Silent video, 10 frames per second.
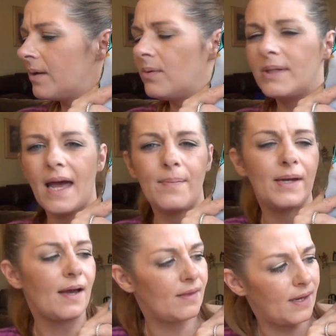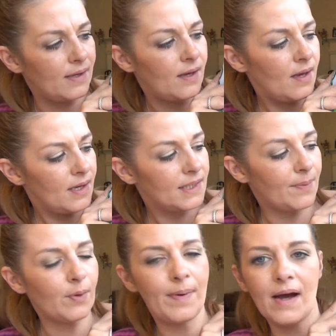Who's Happy, I think,
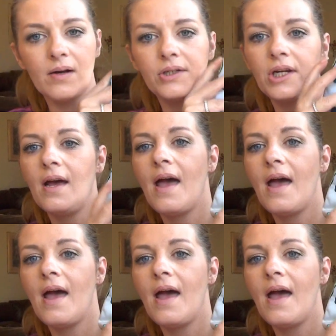zipper pouch,